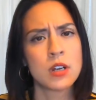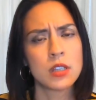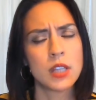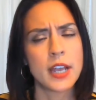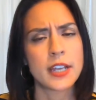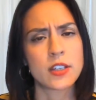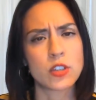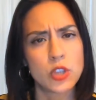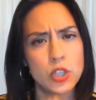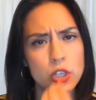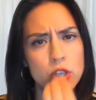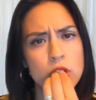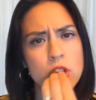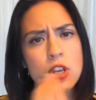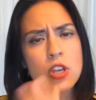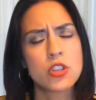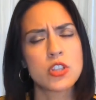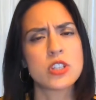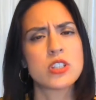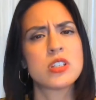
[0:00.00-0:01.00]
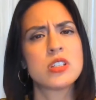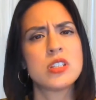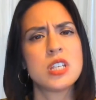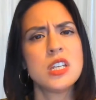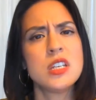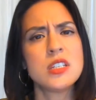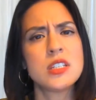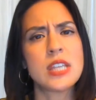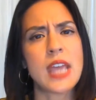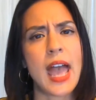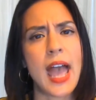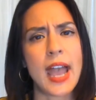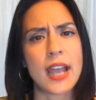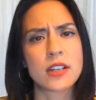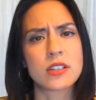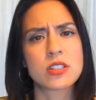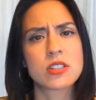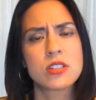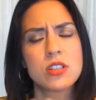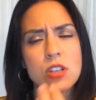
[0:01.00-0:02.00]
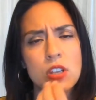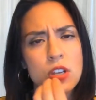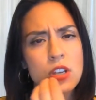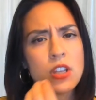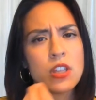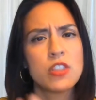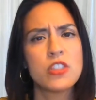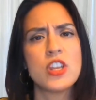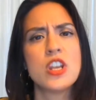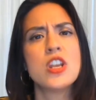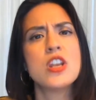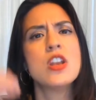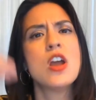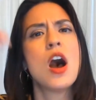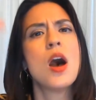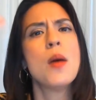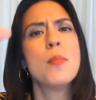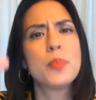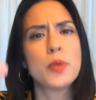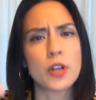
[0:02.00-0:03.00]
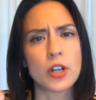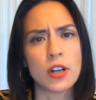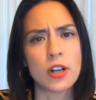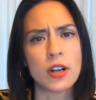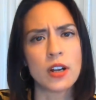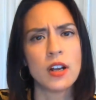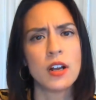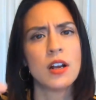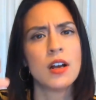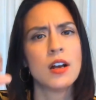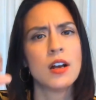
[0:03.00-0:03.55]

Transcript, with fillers: like the the syntax the number